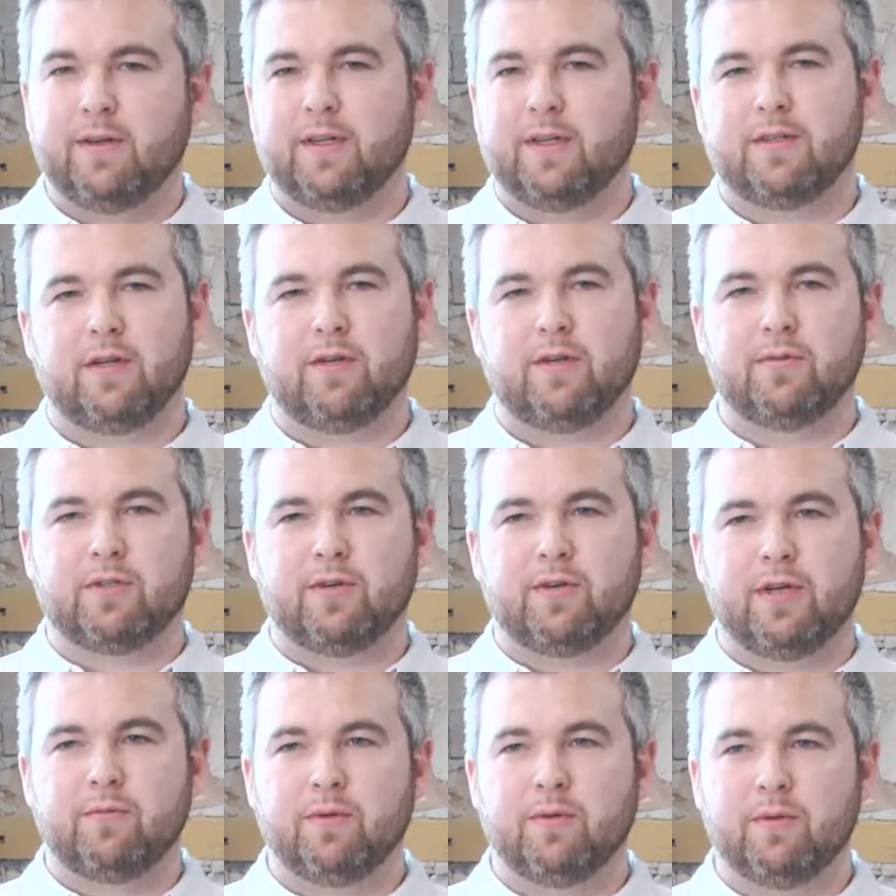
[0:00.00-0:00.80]
It's always
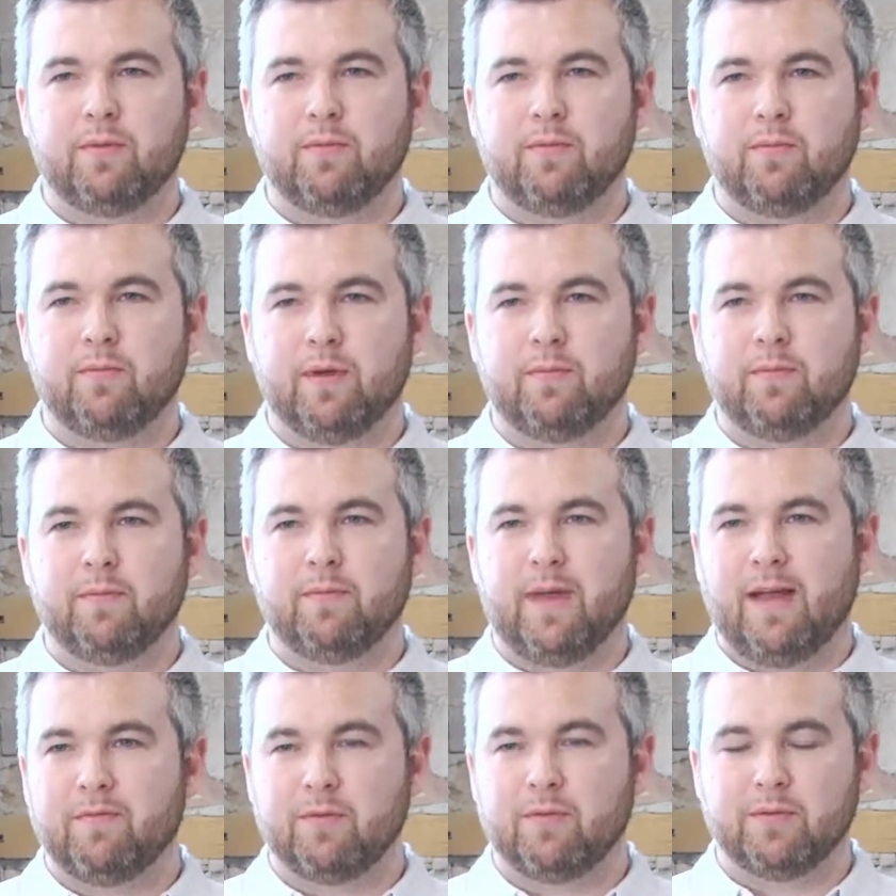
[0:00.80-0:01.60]
great when
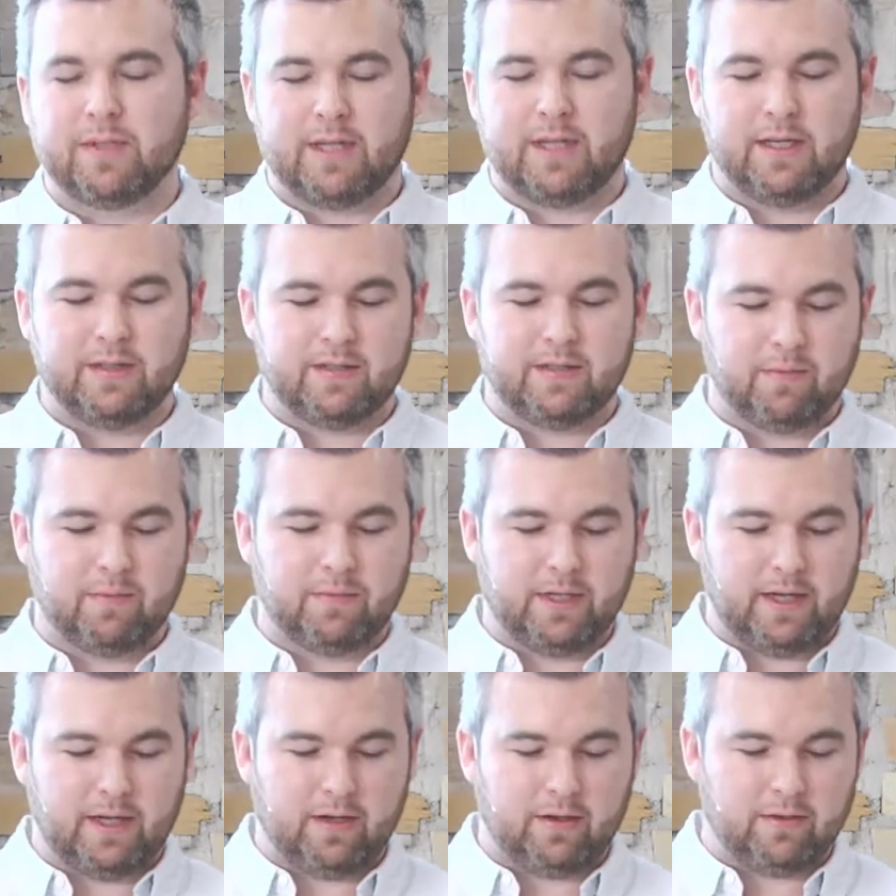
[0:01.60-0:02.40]
everyone's getting
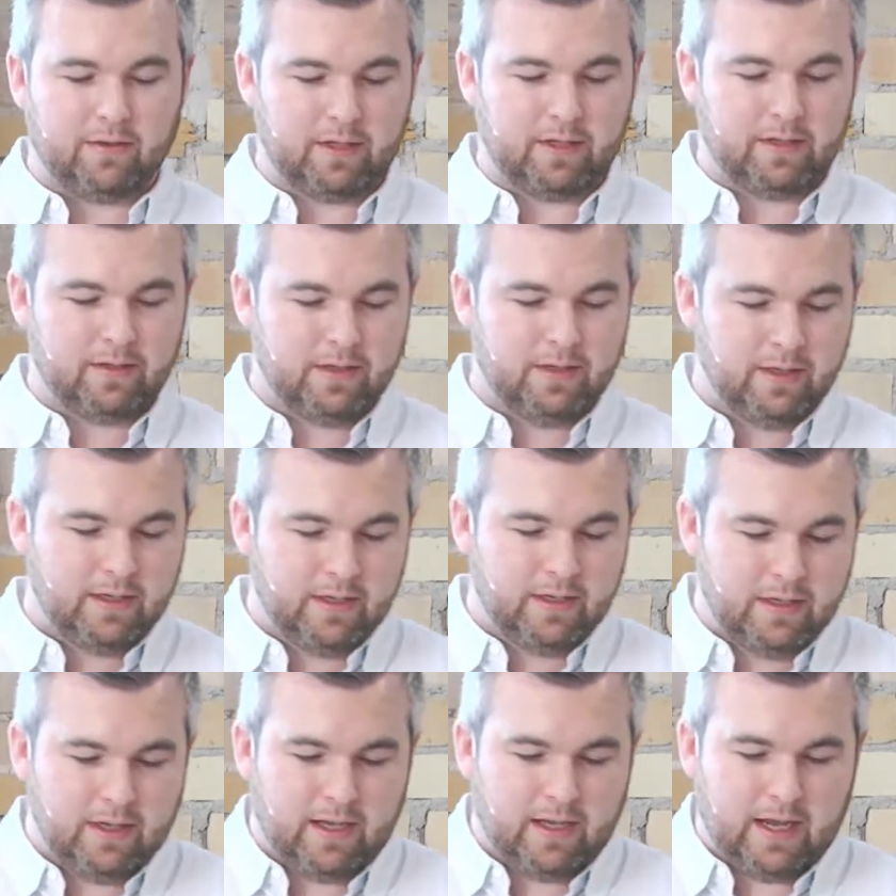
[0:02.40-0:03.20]
something out of it.
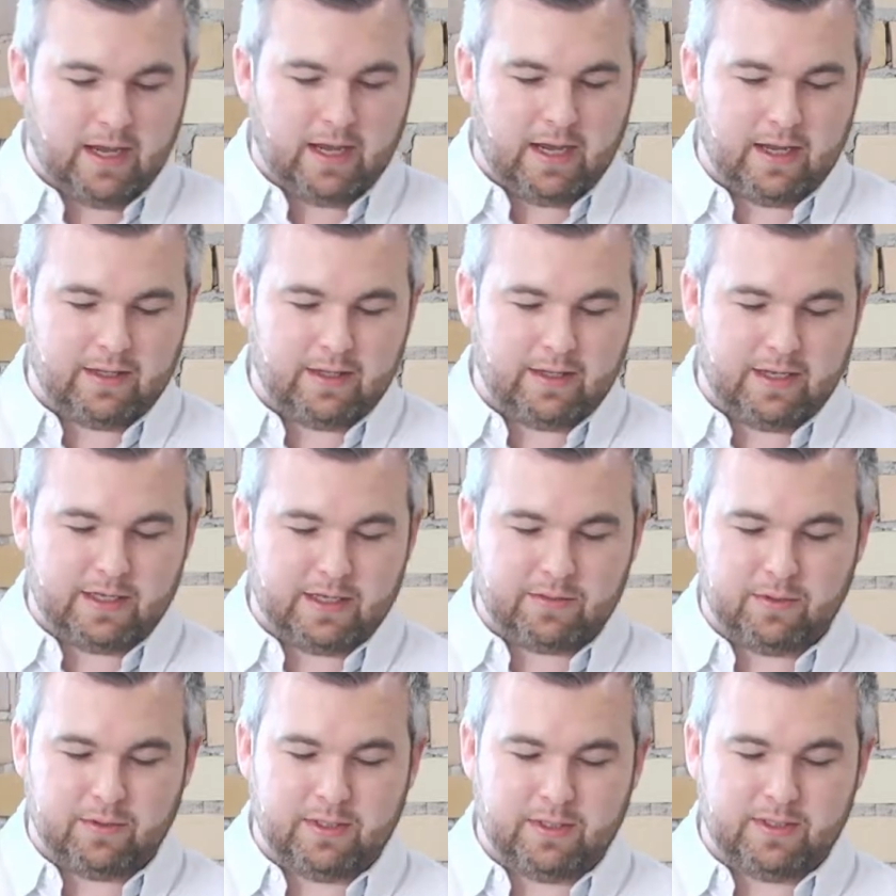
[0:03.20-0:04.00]
The
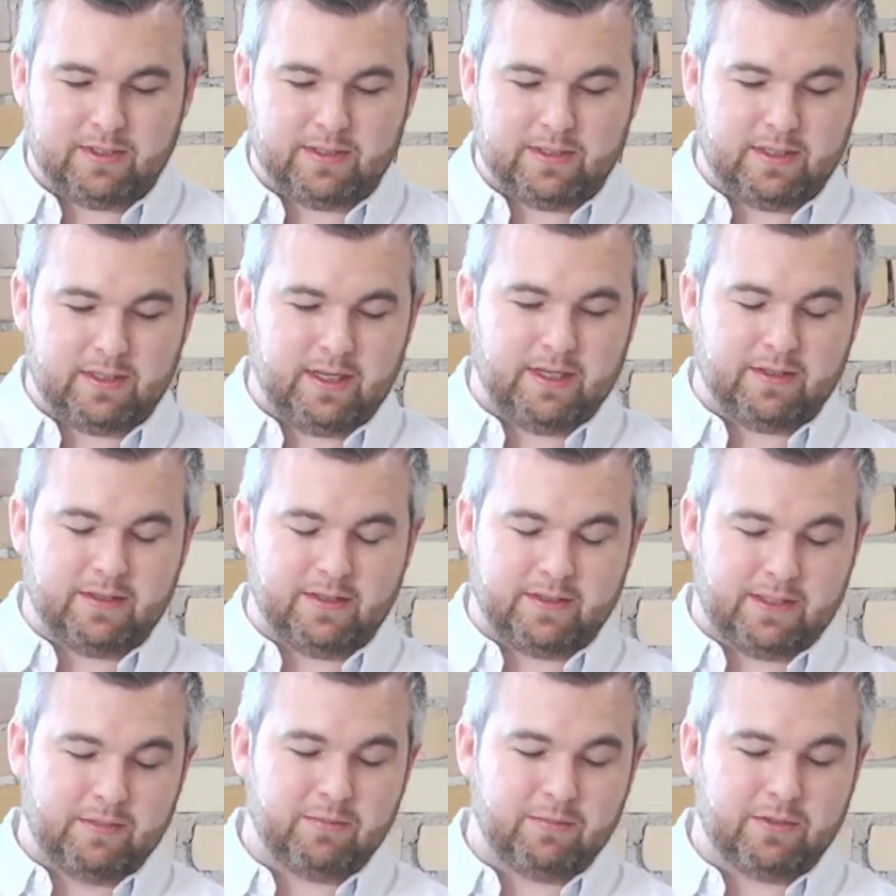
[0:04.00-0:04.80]
next one
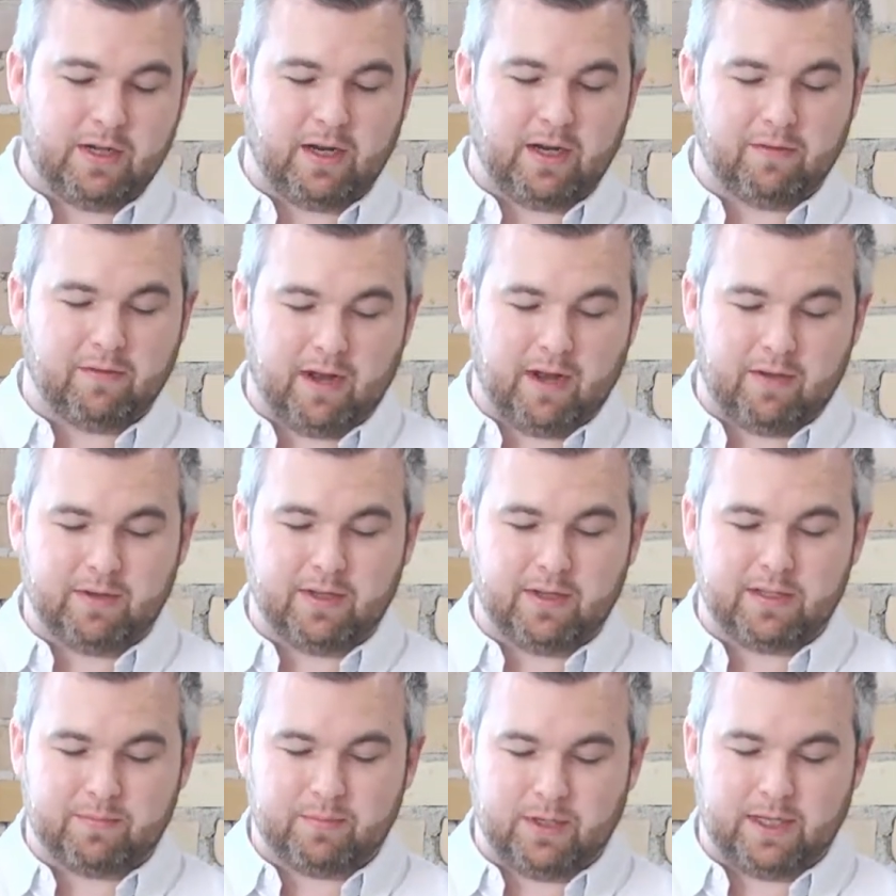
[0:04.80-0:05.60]
seems kind of
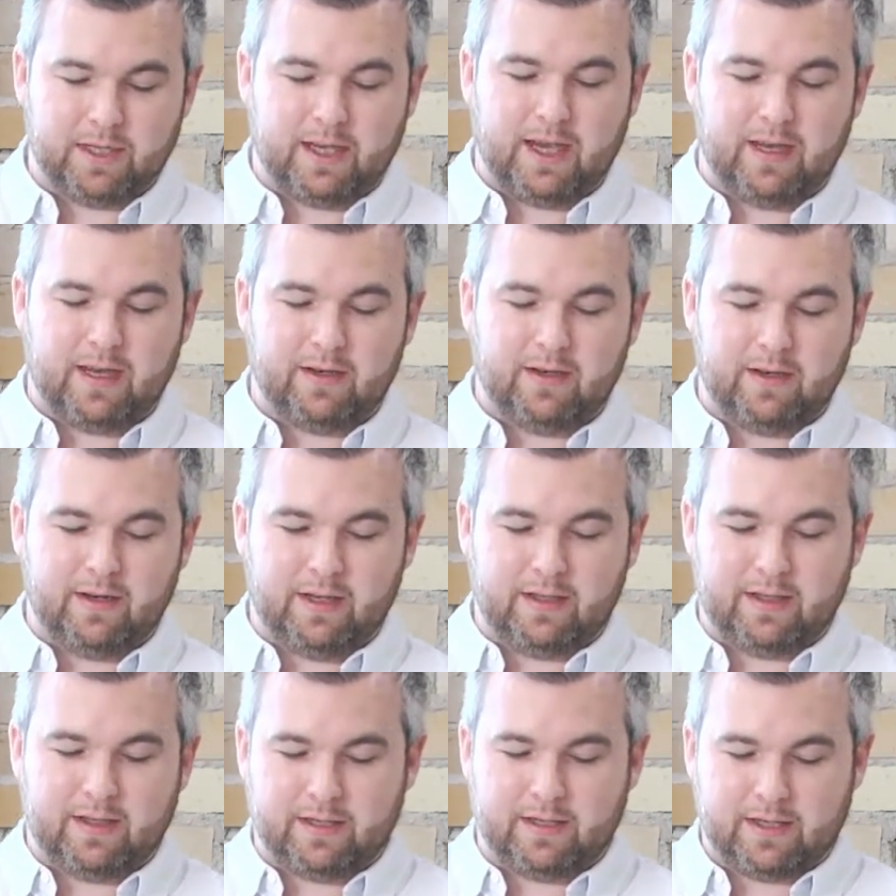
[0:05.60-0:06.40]
obvious, but again, I
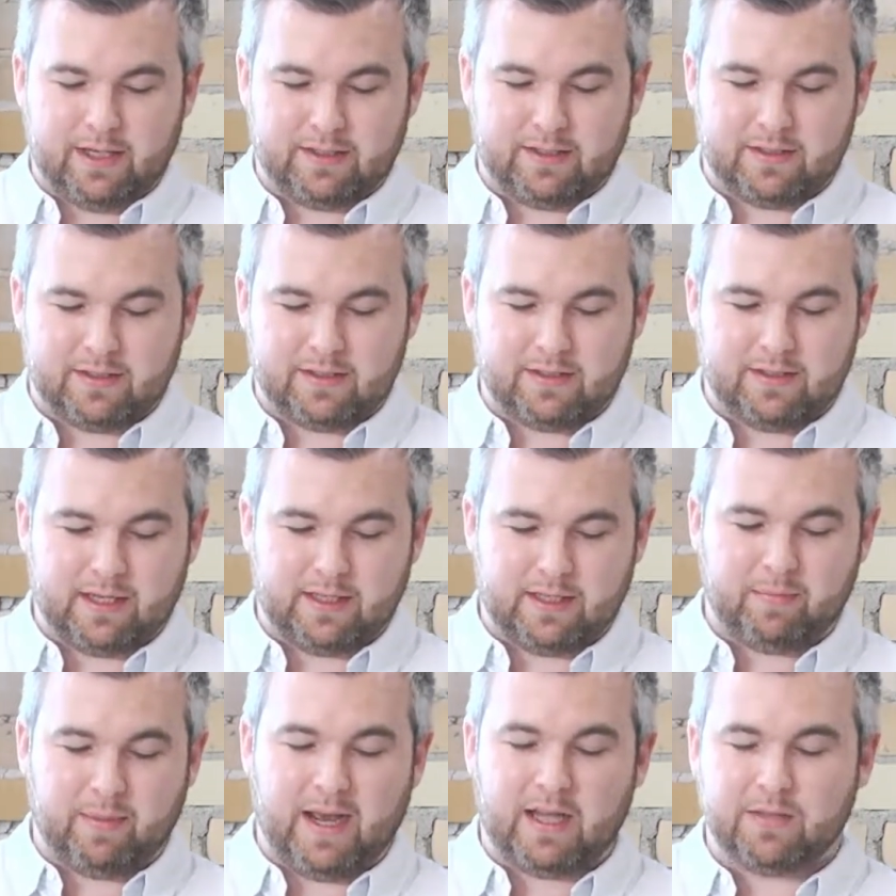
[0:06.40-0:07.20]
think gets
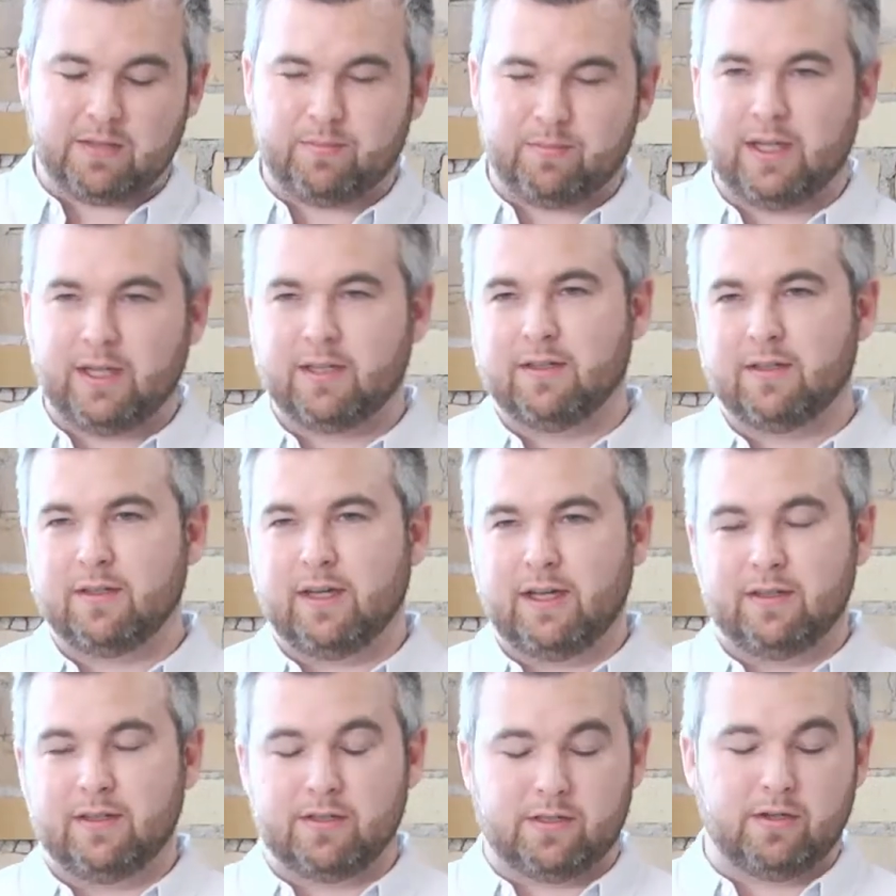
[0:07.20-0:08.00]
passed by
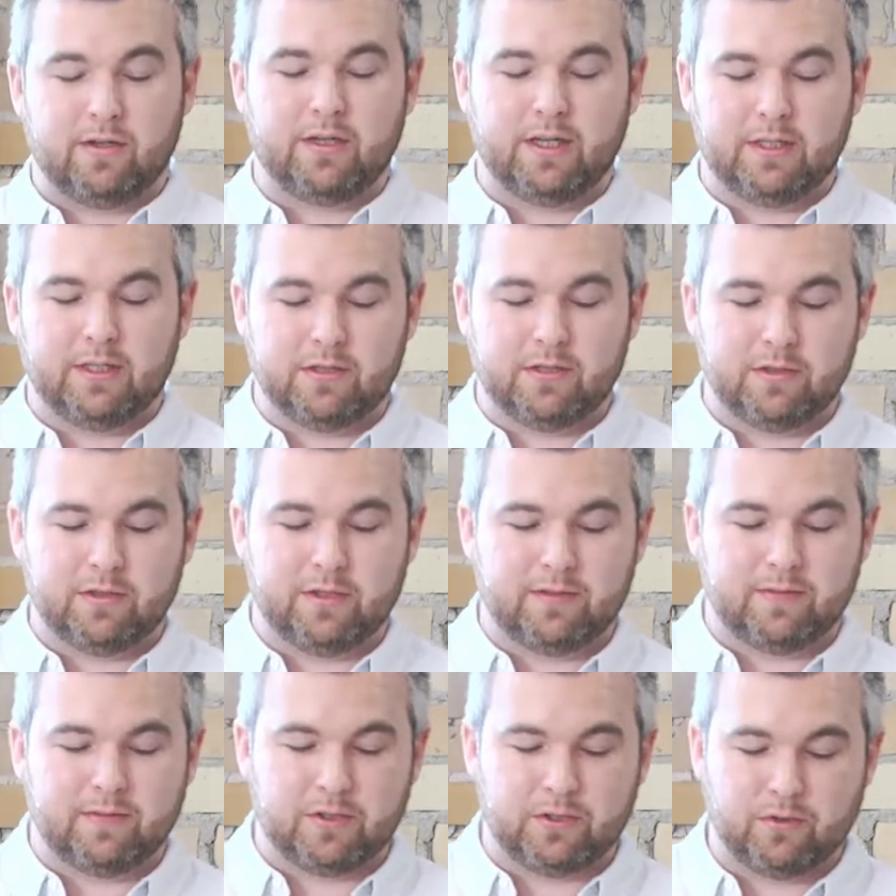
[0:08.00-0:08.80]
in certain
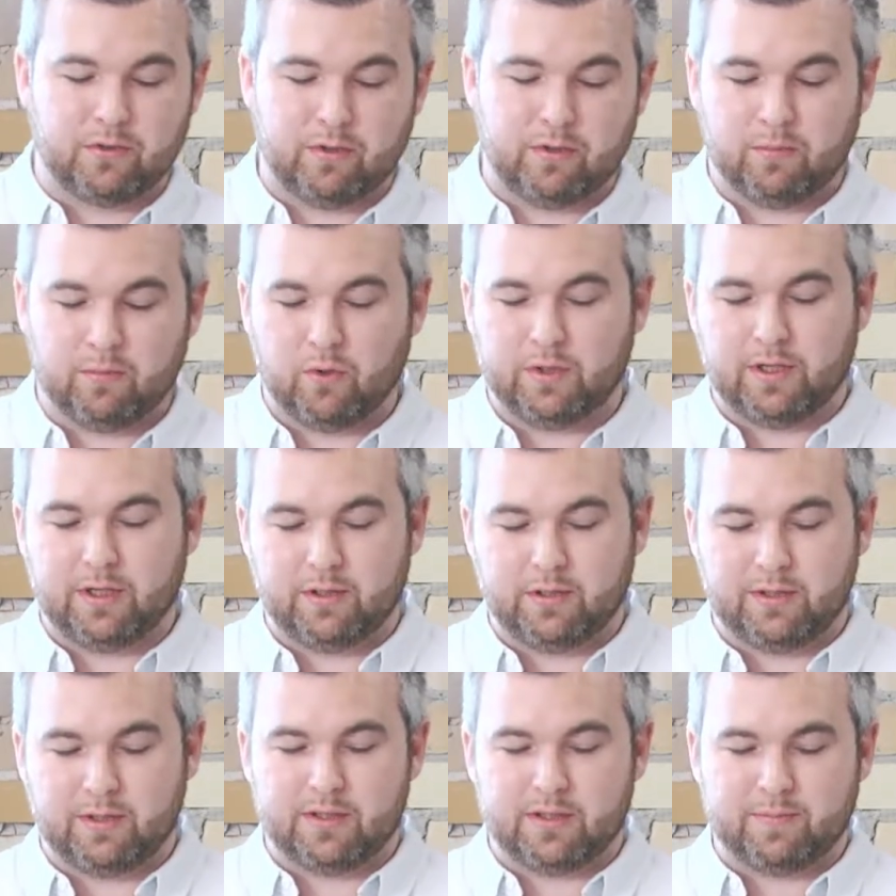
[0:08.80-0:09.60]
industries for sure more than
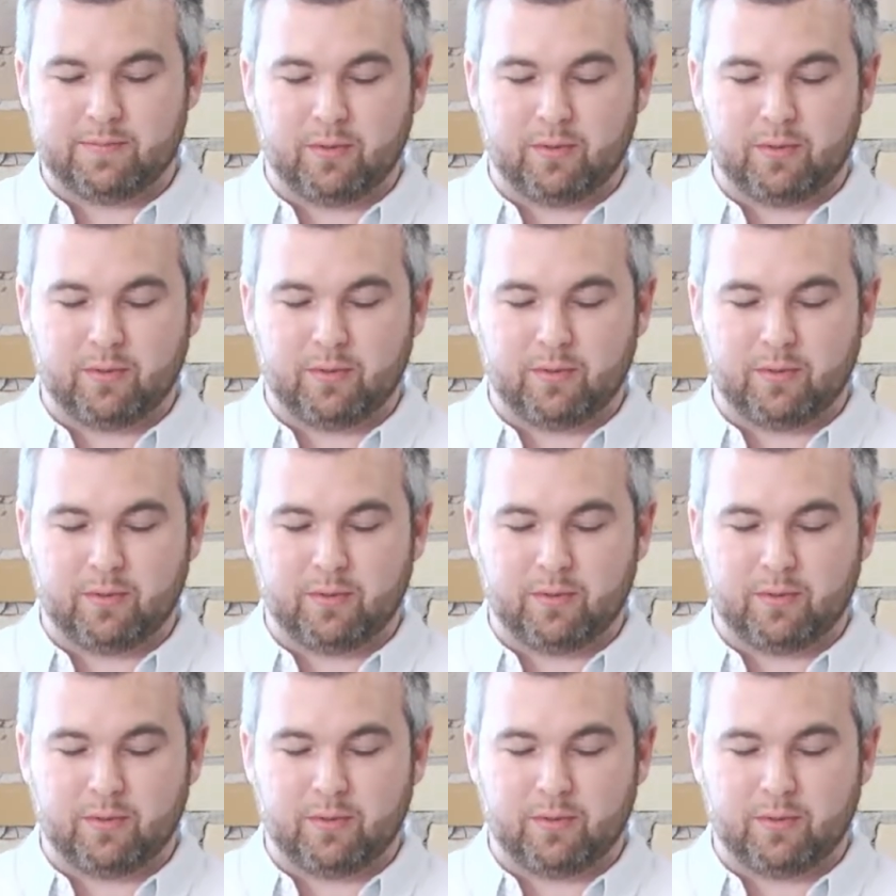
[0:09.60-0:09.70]
others.